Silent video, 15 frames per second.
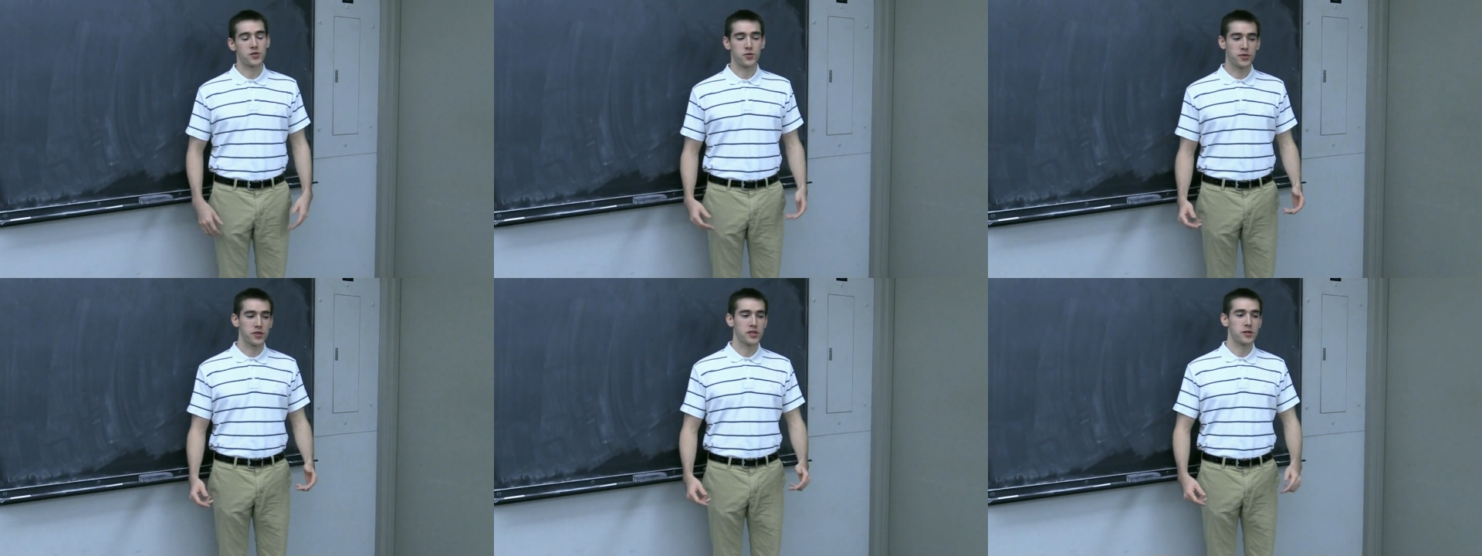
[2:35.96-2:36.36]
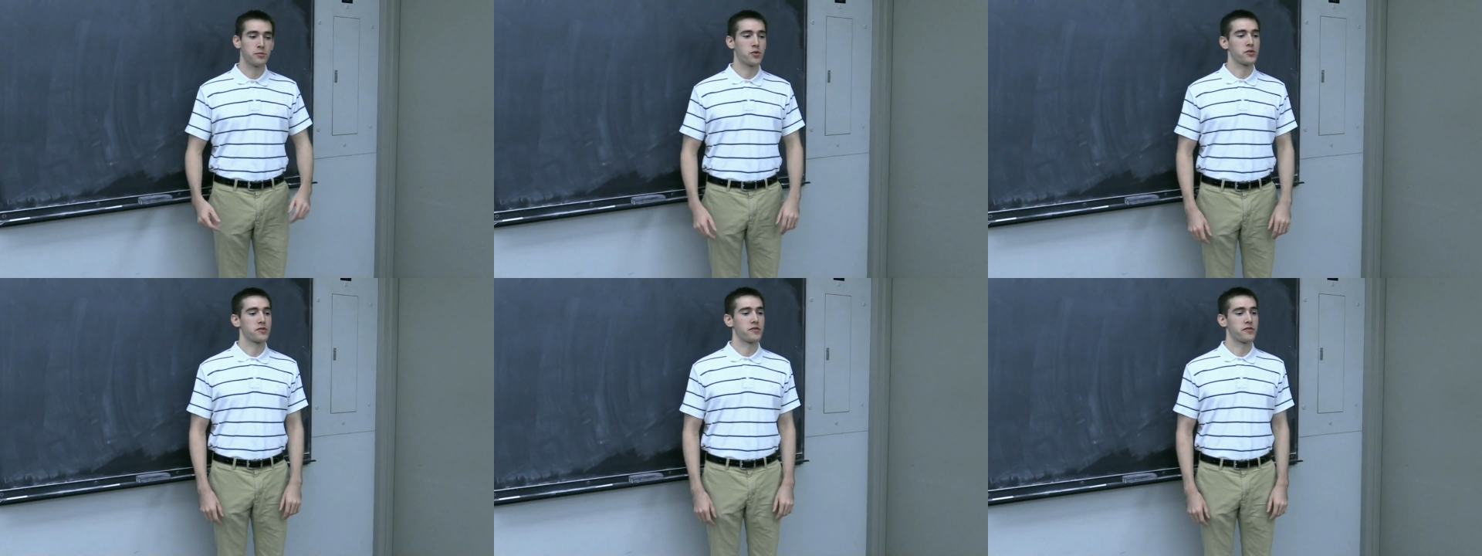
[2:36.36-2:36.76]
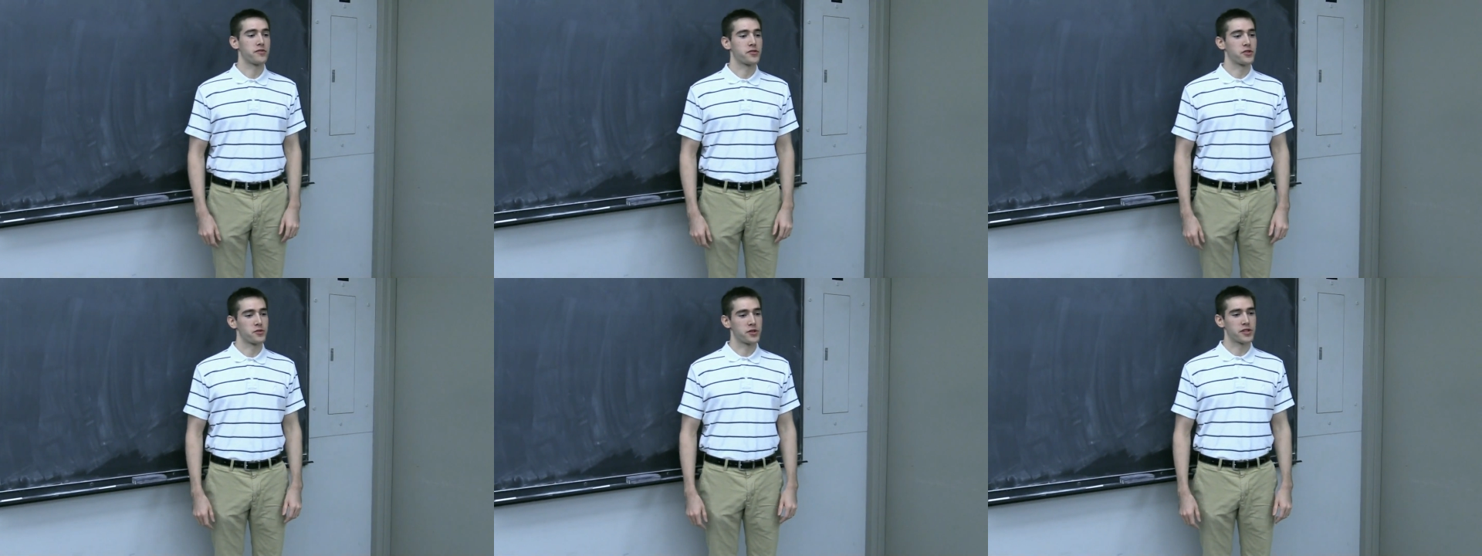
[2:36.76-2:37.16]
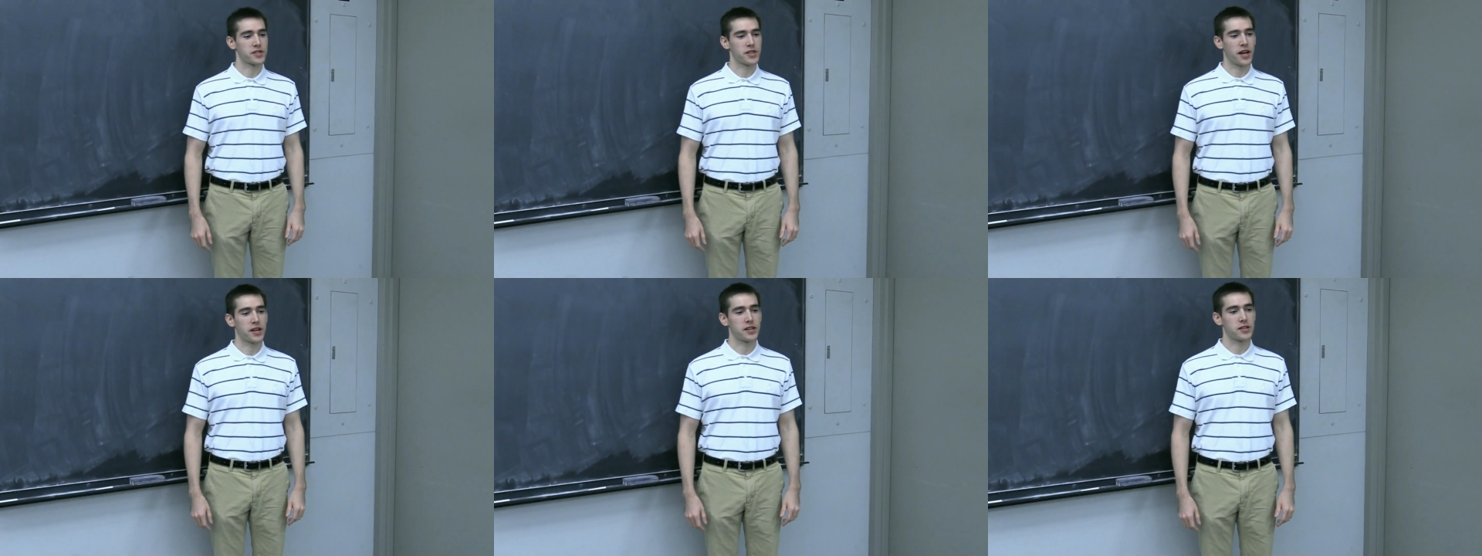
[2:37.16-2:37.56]
is really important for doing
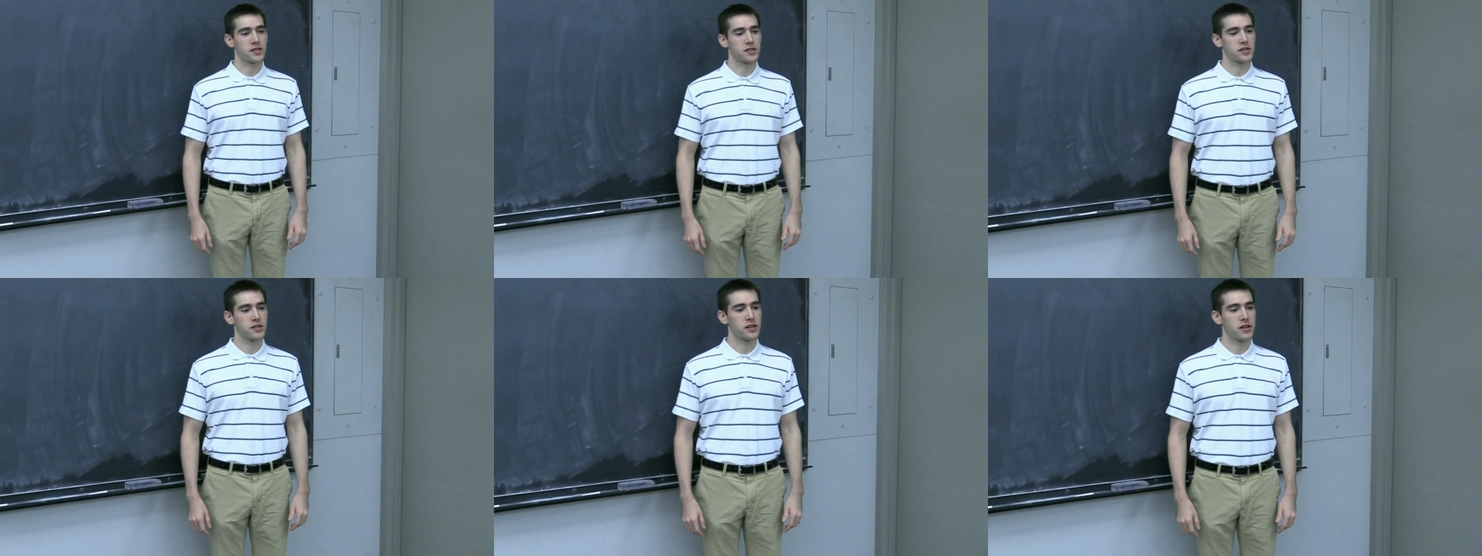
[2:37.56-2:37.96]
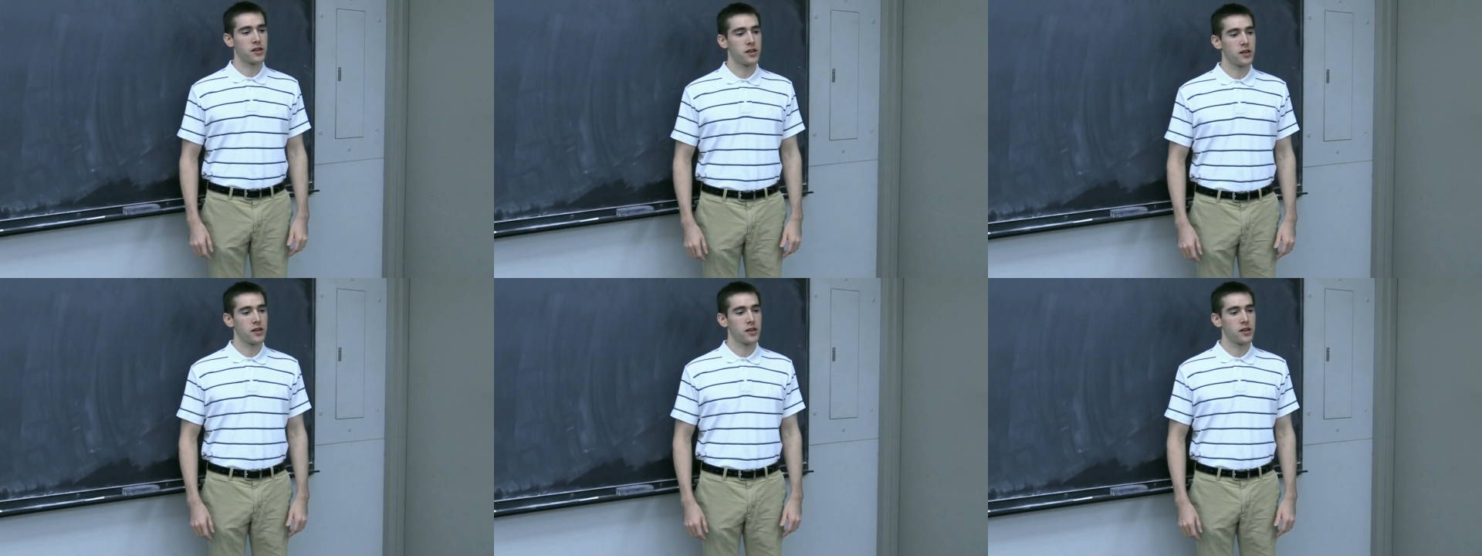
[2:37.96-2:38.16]
science.